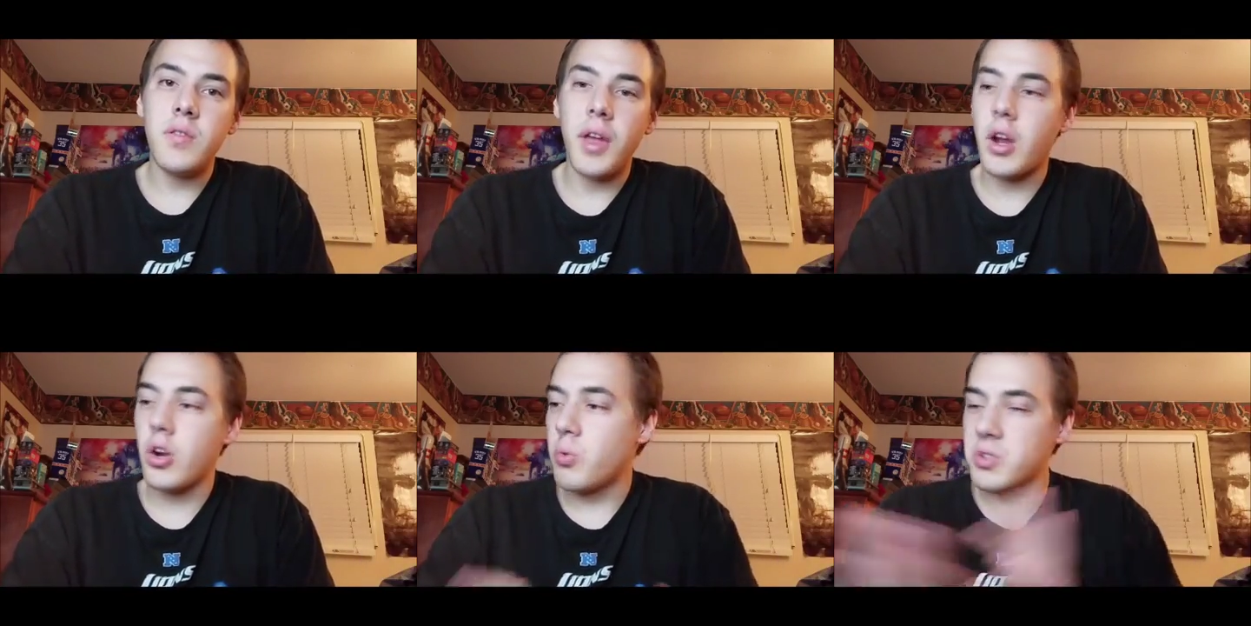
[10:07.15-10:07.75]
that
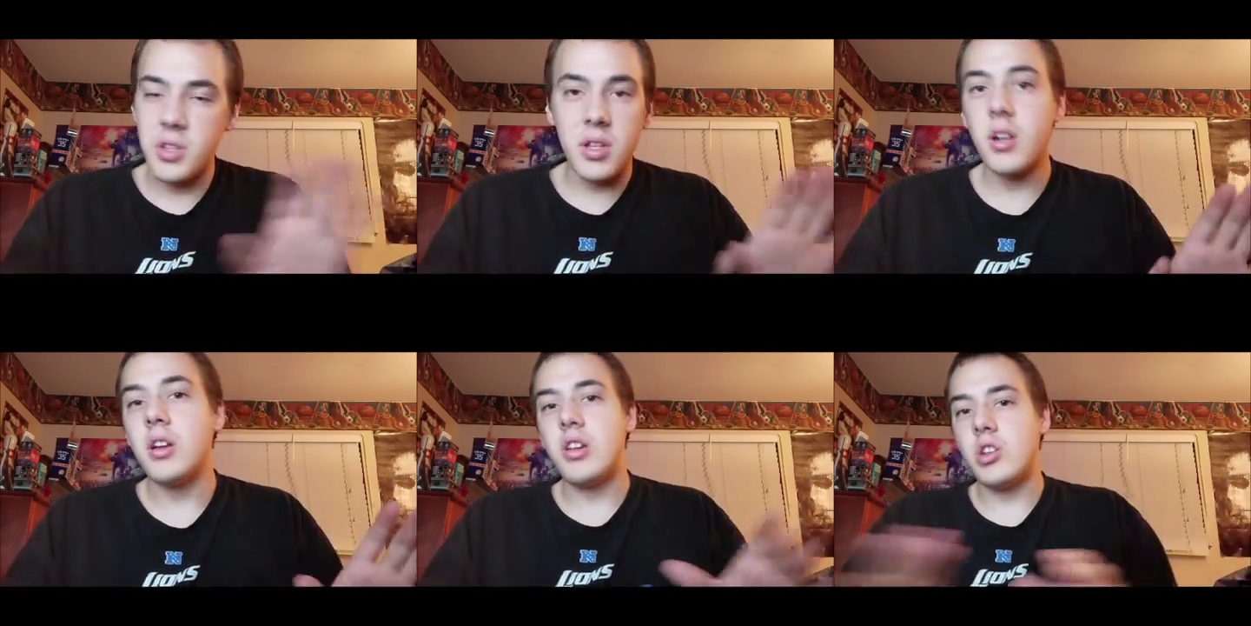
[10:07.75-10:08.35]
girl wasn't
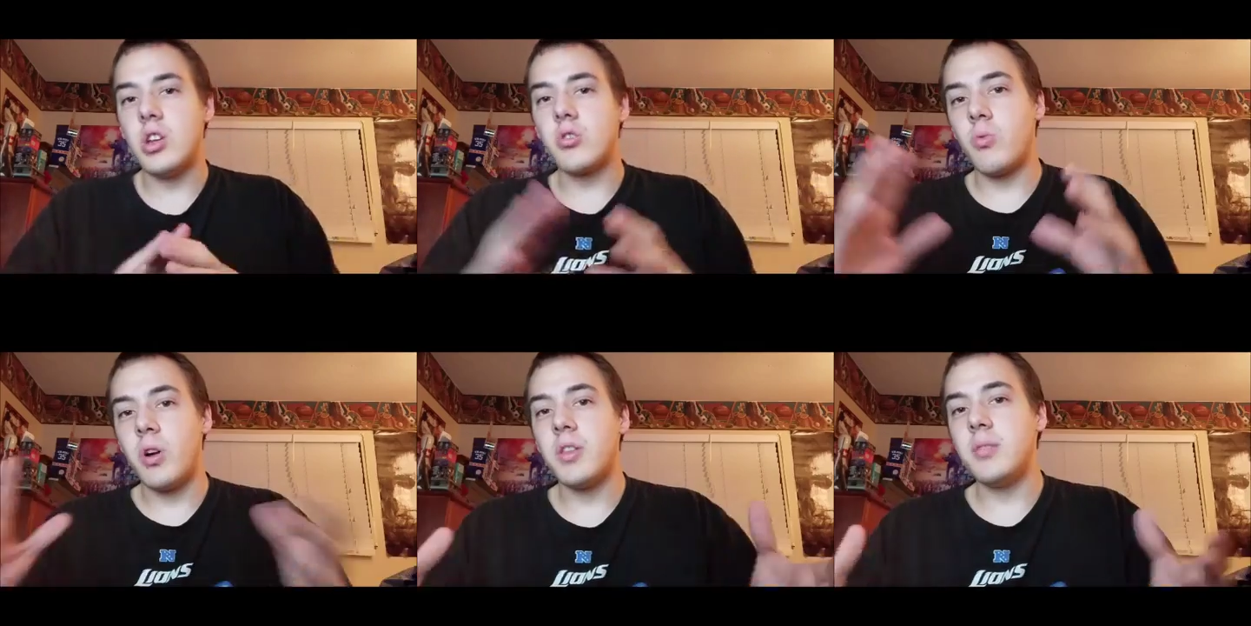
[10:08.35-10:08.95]
there, she doesn't
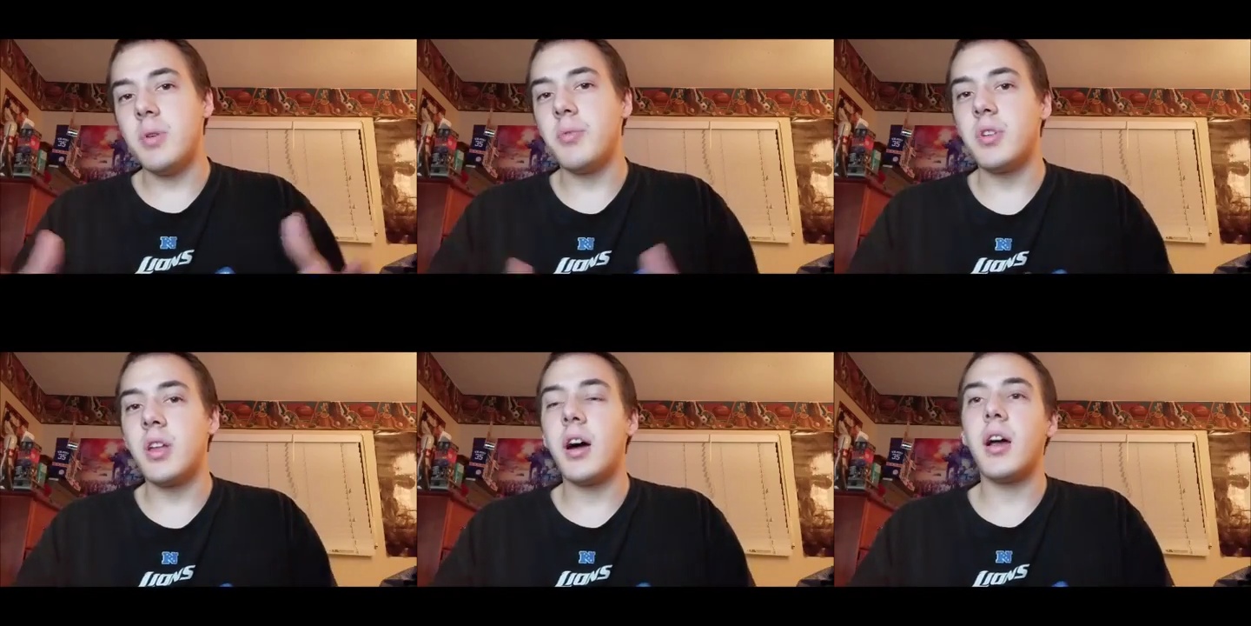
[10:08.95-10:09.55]
want these people
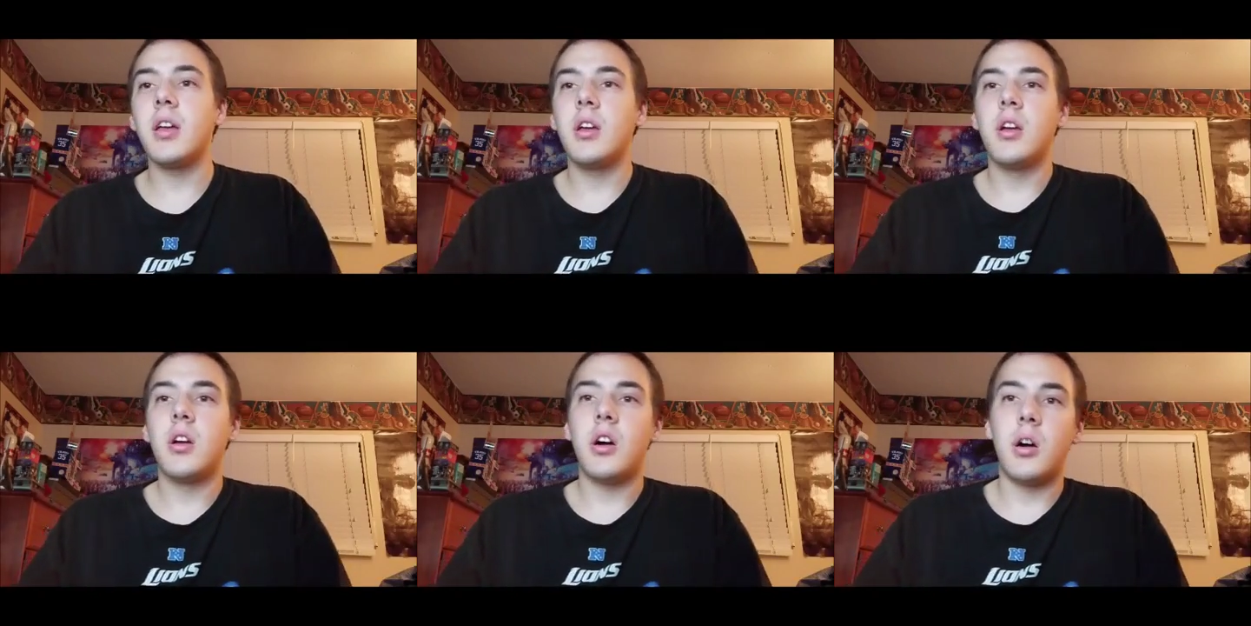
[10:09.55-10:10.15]
to die.
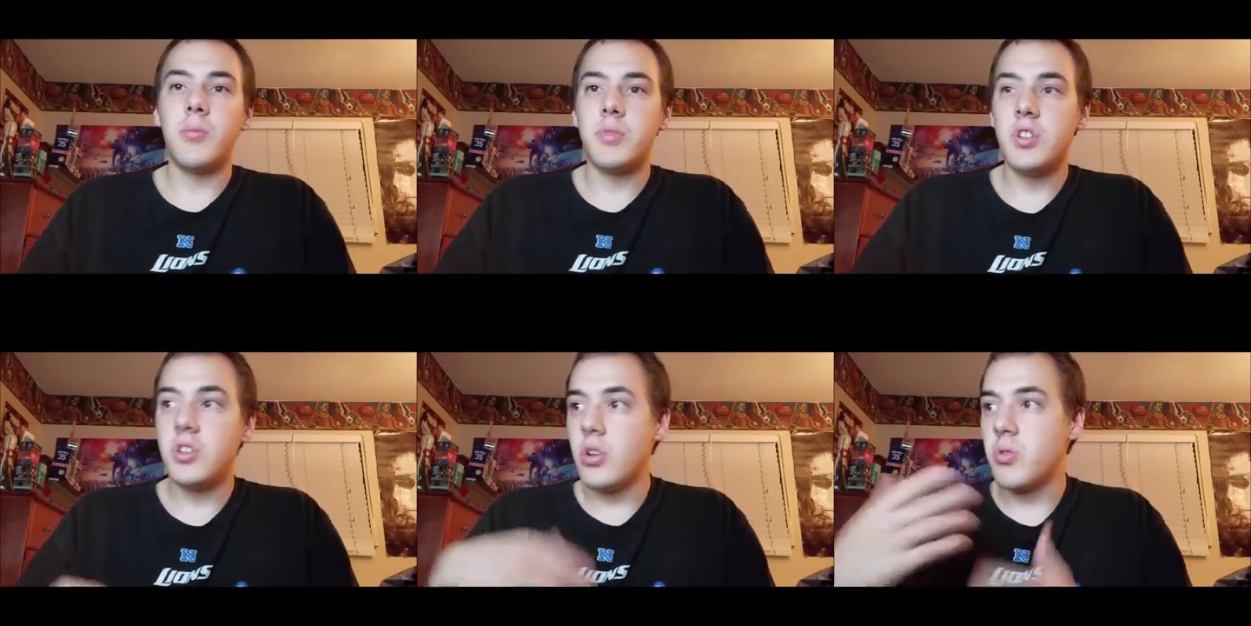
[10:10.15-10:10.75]

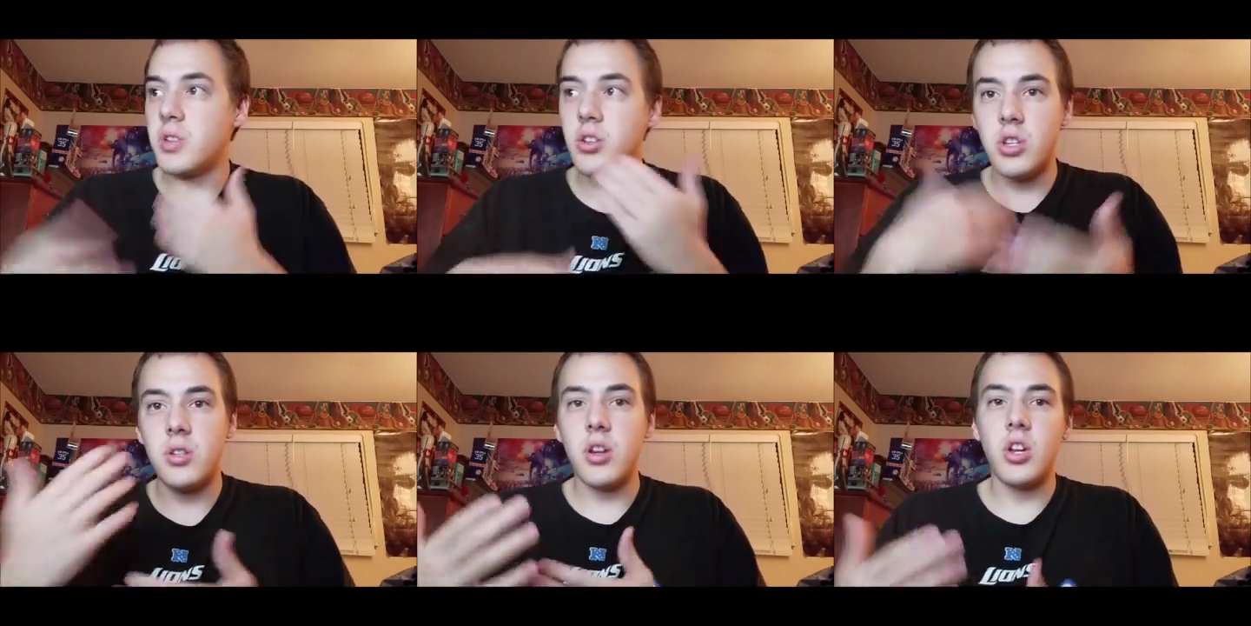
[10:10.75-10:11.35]
She knows that
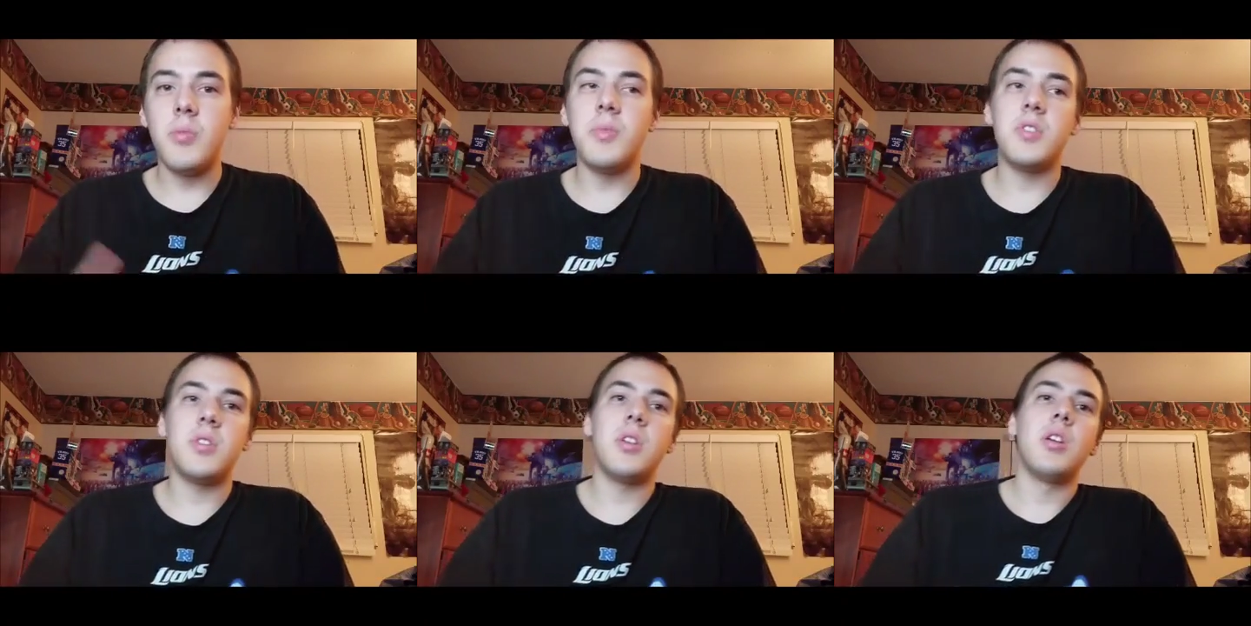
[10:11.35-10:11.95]
they're humans.